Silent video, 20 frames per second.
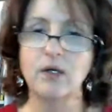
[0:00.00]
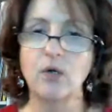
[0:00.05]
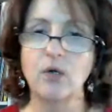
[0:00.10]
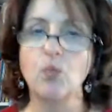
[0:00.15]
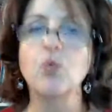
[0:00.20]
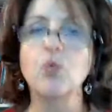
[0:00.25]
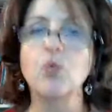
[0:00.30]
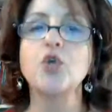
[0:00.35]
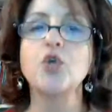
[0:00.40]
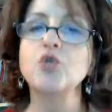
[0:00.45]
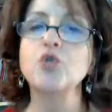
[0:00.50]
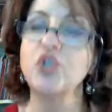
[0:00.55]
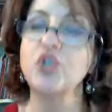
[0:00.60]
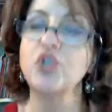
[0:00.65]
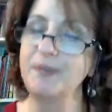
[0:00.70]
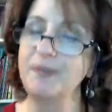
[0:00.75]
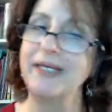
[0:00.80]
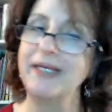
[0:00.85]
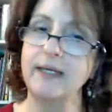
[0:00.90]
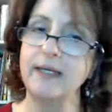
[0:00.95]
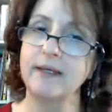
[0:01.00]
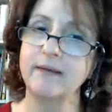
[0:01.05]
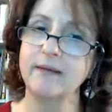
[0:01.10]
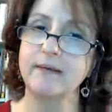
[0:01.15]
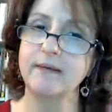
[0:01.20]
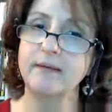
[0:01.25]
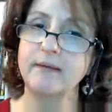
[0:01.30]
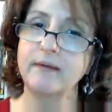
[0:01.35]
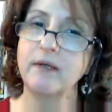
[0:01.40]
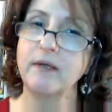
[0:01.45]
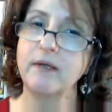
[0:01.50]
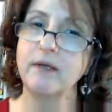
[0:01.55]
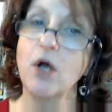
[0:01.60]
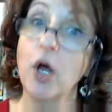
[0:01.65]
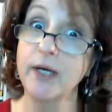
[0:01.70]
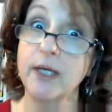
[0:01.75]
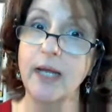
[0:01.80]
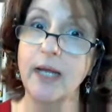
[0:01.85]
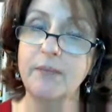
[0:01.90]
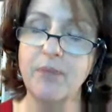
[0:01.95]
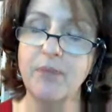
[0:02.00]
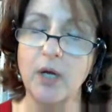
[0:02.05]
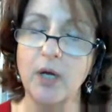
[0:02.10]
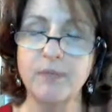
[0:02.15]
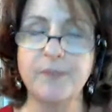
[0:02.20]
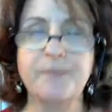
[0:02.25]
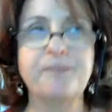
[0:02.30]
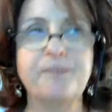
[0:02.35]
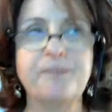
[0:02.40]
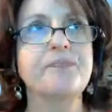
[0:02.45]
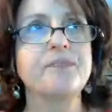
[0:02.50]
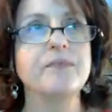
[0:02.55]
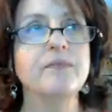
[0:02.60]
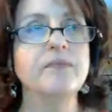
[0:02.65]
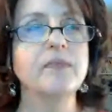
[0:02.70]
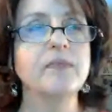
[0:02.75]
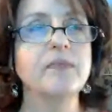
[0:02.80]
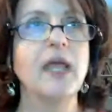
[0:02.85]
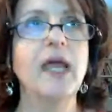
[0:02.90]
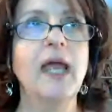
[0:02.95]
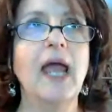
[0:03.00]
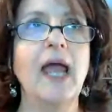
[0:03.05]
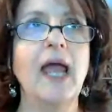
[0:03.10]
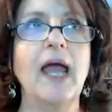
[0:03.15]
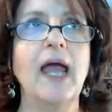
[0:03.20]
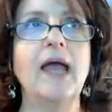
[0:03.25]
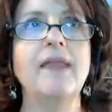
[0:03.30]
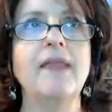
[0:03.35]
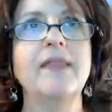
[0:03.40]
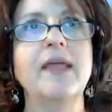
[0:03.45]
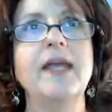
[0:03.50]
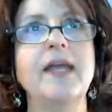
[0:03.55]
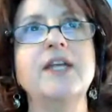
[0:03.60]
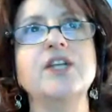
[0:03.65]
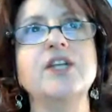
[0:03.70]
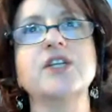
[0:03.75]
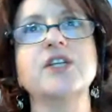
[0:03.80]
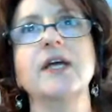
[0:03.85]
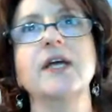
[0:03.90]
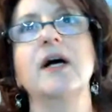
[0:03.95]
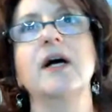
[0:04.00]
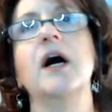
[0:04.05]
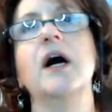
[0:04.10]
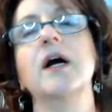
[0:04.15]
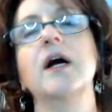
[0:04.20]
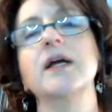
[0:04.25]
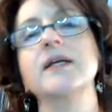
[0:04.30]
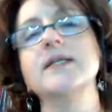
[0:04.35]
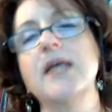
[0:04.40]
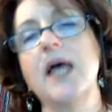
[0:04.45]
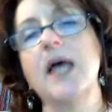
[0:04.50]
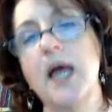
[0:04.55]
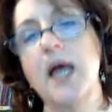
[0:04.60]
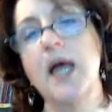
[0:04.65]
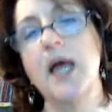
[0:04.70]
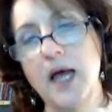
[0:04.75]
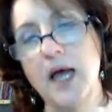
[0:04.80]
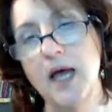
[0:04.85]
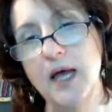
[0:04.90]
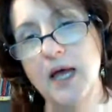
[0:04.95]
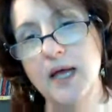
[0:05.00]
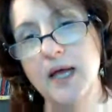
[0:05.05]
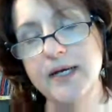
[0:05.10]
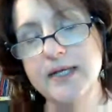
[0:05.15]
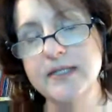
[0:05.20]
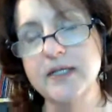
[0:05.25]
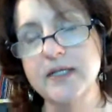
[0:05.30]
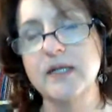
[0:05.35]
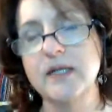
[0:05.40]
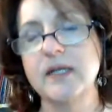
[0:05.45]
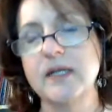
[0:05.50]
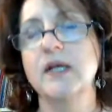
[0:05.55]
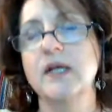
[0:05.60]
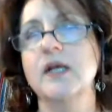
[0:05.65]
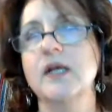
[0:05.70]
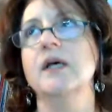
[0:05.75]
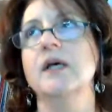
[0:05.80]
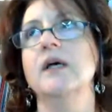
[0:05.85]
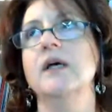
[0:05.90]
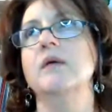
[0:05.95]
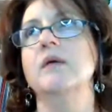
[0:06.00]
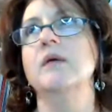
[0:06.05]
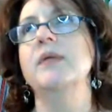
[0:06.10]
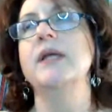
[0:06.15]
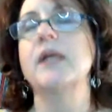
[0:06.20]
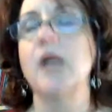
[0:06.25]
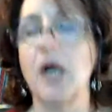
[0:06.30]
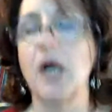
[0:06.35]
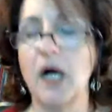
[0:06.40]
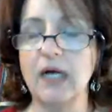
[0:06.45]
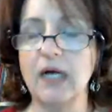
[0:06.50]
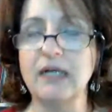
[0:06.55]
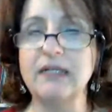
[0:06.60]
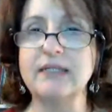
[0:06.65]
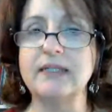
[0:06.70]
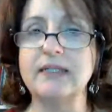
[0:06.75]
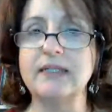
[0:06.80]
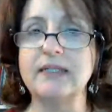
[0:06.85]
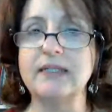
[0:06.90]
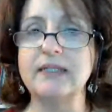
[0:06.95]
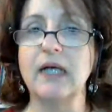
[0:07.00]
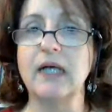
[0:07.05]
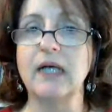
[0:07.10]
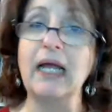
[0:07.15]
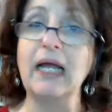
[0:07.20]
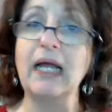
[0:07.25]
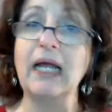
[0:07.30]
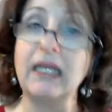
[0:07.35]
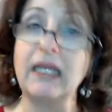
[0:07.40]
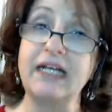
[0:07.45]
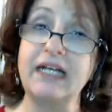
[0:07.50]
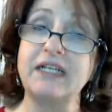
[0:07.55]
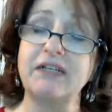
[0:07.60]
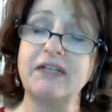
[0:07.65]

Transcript: were you spitting on a light bulb? And then he just kind of hung his head, and he said, because I liked